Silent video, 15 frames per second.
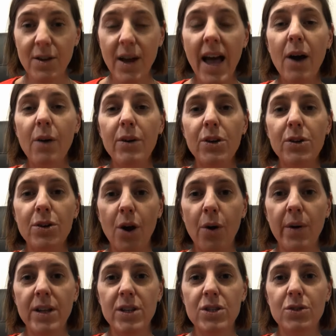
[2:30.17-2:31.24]
So how are you
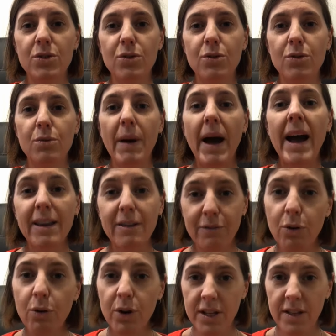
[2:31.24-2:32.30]
going to pay
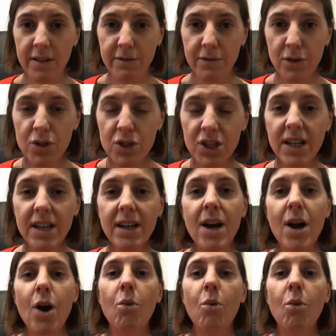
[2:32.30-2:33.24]
for it in the future?